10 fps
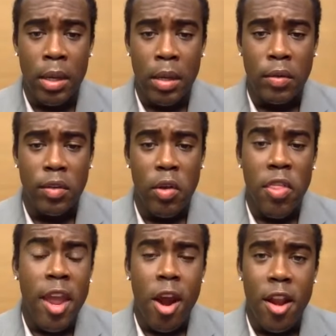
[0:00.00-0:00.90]
do you
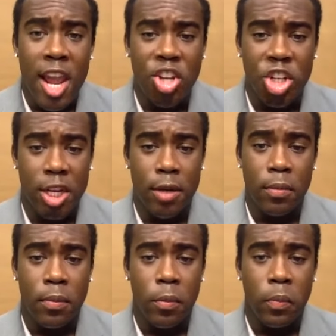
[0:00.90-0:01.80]
think our nation
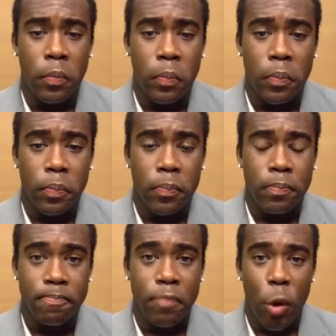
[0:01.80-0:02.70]

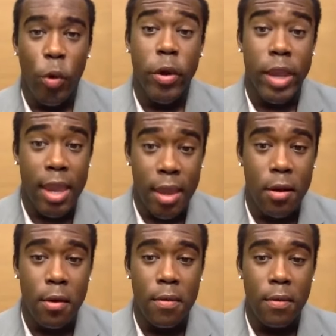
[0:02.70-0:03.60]
will
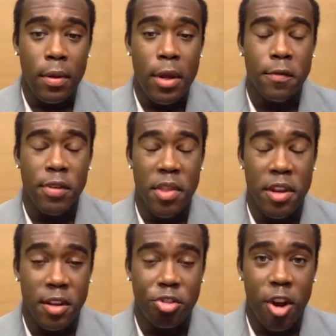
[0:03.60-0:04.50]
heal from the
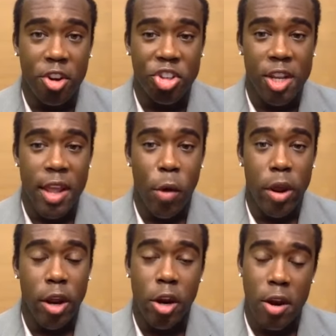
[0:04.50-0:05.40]
destruction that we are
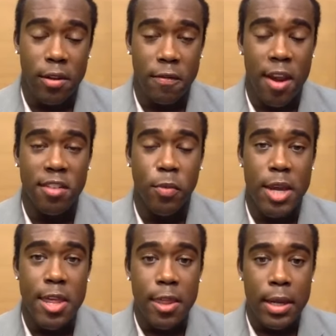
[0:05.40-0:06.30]
currently faced with?
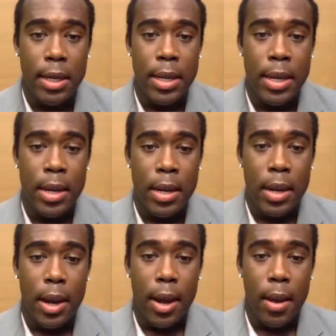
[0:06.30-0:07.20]

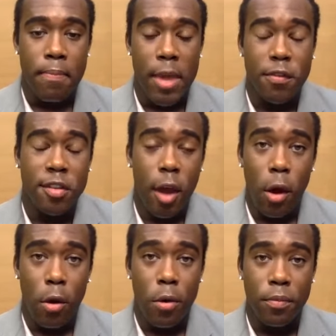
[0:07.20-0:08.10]
If
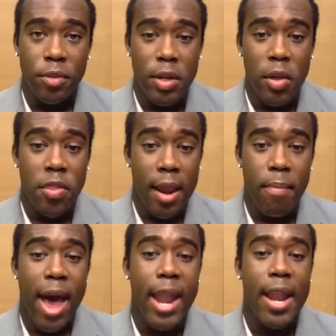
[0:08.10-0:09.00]
so, do you think
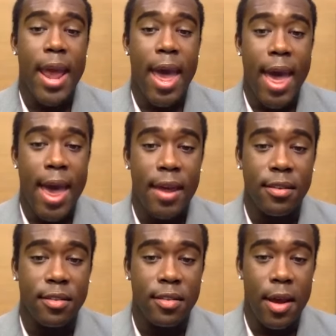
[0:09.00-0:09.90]
Biden
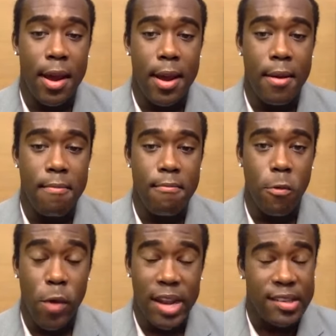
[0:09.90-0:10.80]
has
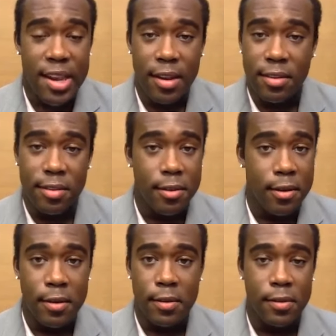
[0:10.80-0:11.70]
what it takes
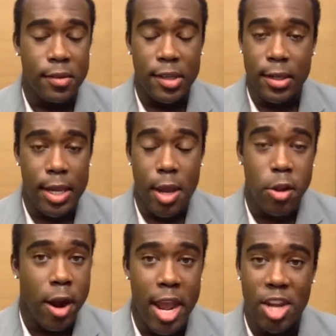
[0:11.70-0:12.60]
to heal
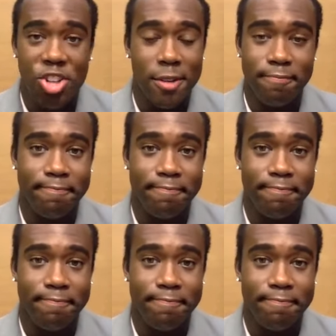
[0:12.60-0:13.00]
our nation?